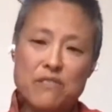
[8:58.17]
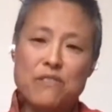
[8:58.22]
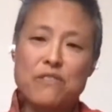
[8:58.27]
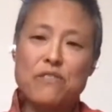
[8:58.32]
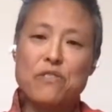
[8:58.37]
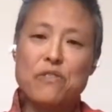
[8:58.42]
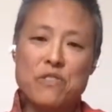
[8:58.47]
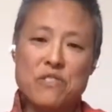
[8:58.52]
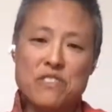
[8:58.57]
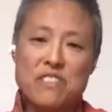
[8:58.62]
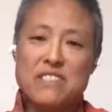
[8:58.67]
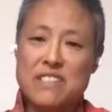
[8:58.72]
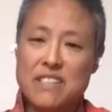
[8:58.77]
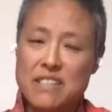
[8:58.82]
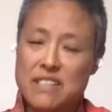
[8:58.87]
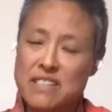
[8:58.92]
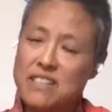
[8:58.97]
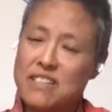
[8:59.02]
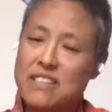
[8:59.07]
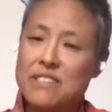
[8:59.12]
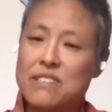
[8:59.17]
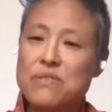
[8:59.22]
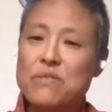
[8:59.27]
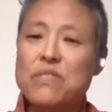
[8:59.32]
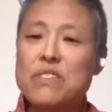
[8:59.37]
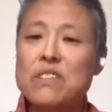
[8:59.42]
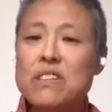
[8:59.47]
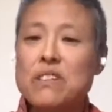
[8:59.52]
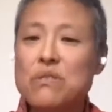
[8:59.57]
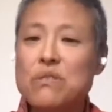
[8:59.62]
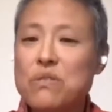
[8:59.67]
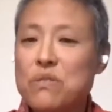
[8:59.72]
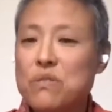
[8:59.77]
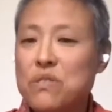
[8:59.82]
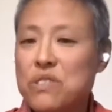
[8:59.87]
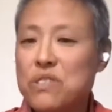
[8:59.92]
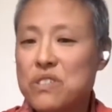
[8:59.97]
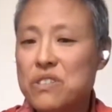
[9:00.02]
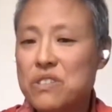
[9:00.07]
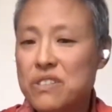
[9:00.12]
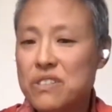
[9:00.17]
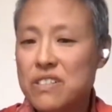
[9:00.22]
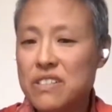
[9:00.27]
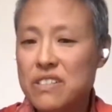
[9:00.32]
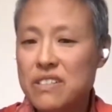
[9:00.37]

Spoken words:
forest, I think, is really crucial.